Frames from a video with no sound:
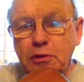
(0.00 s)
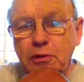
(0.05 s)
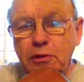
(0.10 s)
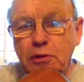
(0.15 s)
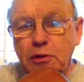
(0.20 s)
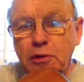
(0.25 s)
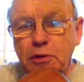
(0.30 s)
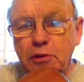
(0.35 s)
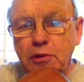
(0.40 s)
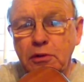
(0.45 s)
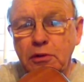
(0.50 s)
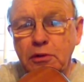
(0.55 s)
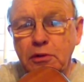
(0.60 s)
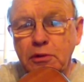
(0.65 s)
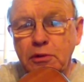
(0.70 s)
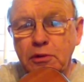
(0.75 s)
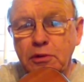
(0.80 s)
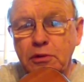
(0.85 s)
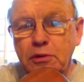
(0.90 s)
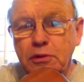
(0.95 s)

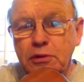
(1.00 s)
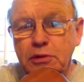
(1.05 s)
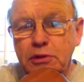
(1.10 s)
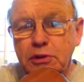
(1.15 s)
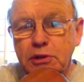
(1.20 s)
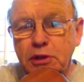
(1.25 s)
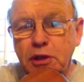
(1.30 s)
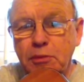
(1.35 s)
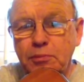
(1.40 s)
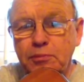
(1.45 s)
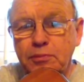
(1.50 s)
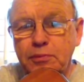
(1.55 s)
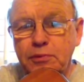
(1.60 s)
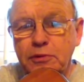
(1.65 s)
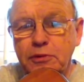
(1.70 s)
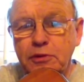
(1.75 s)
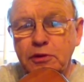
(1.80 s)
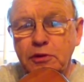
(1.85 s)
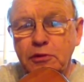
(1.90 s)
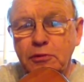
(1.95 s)
Lulu, skip
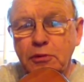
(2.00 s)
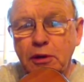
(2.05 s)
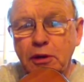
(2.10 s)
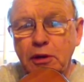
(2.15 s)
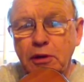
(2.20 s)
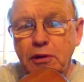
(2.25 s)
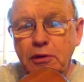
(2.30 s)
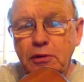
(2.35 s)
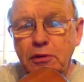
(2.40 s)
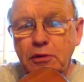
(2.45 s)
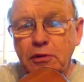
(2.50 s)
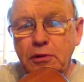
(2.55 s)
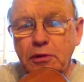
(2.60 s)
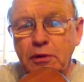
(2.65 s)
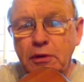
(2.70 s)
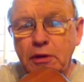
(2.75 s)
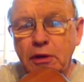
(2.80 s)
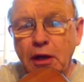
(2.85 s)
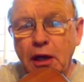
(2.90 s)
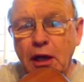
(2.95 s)
to my
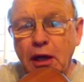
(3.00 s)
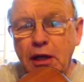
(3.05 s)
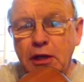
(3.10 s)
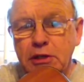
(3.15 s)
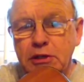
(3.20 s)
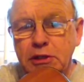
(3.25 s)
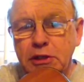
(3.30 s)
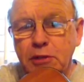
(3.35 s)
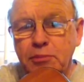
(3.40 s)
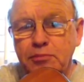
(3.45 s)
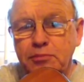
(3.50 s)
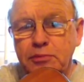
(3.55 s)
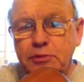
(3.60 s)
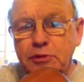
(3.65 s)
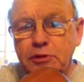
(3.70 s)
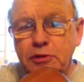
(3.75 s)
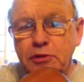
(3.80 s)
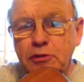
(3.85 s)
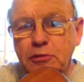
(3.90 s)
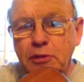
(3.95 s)
Lou, skip
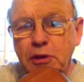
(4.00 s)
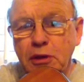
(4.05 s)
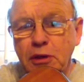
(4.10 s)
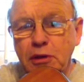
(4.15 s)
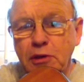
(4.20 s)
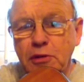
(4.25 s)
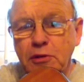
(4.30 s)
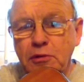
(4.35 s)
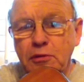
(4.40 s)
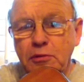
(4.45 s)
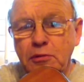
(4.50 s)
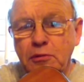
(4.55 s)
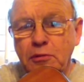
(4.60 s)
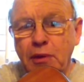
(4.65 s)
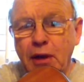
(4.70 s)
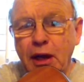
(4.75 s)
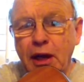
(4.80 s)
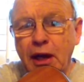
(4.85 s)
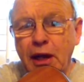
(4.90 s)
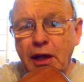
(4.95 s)
to my Lou,
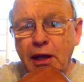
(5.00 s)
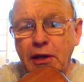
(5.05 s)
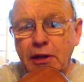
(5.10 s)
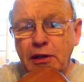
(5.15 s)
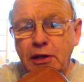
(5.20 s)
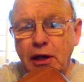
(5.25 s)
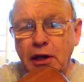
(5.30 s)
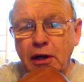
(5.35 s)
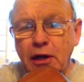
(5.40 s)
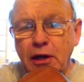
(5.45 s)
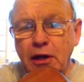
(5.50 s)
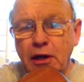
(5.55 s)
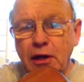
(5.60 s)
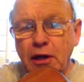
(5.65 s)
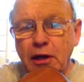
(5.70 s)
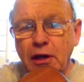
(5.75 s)
my darling.